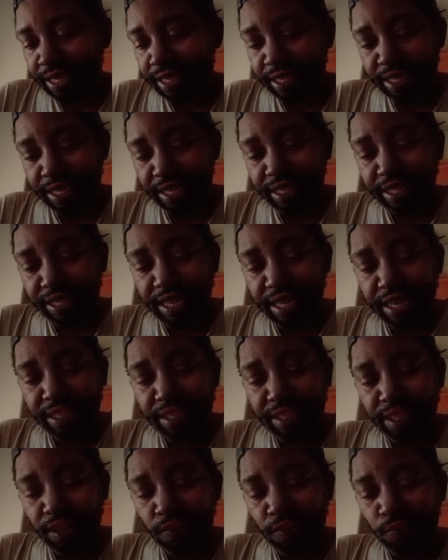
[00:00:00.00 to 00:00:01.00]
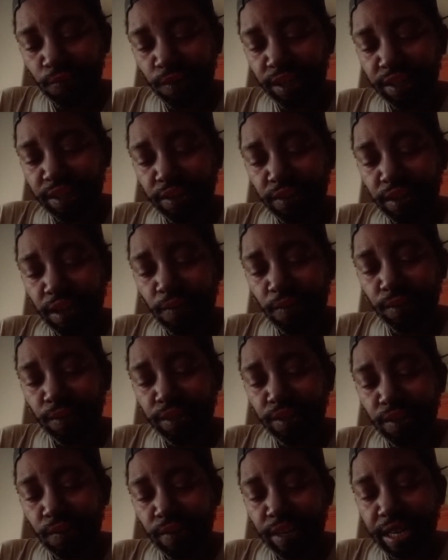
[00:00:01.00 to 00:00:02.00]
This station originally
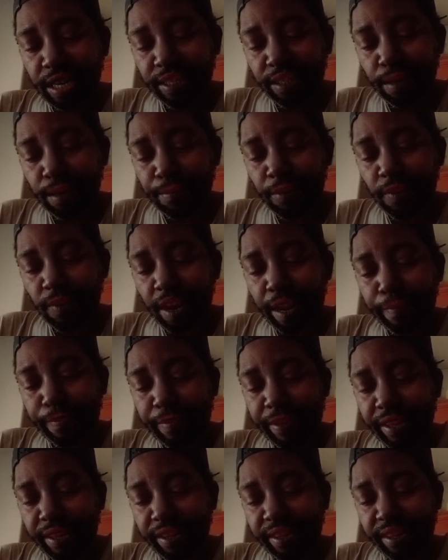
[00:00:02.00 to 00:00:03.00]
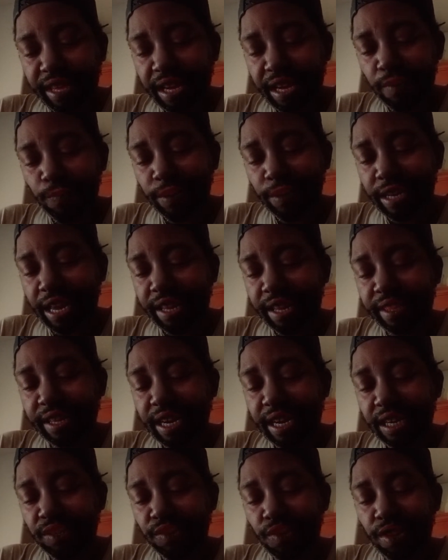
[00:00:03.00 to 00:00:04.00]
was known as WIPC when they
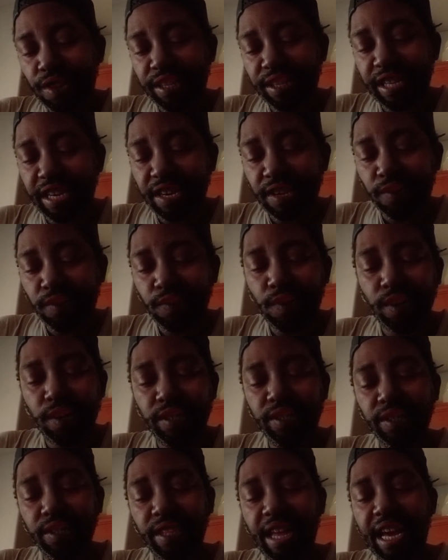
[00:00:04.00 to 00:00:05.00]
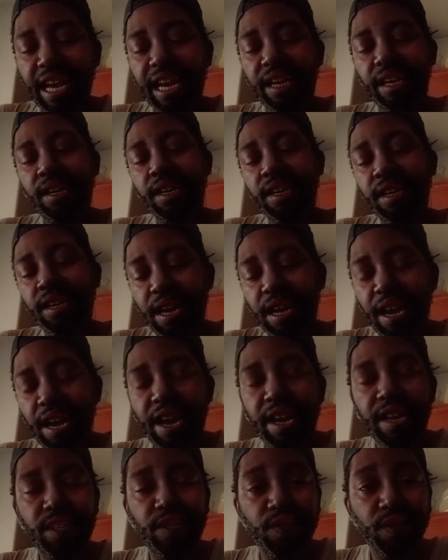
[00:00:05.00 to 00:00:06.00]
signed on the air in July
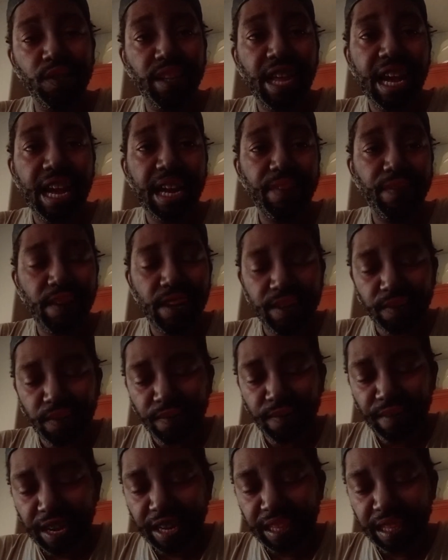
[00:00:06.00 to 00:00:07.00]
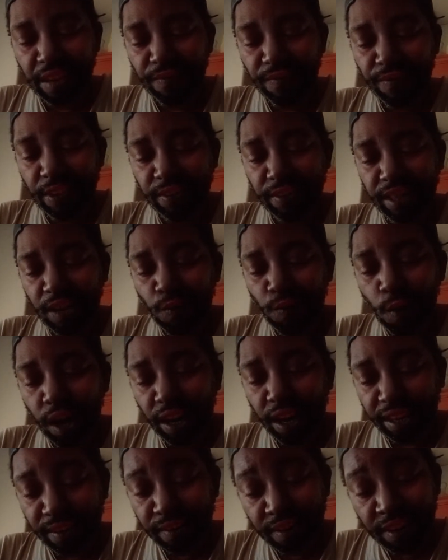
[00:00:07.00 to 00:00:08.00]
of
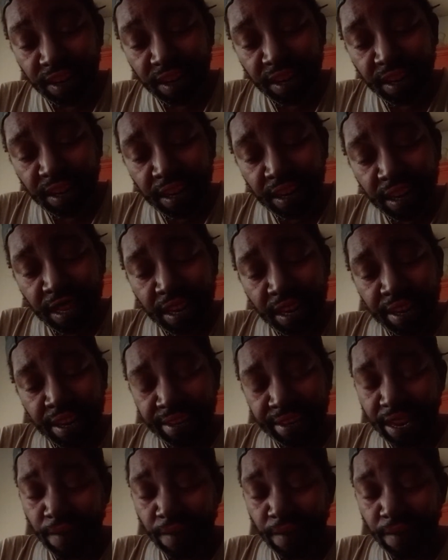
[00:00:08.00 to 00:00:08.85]
1951.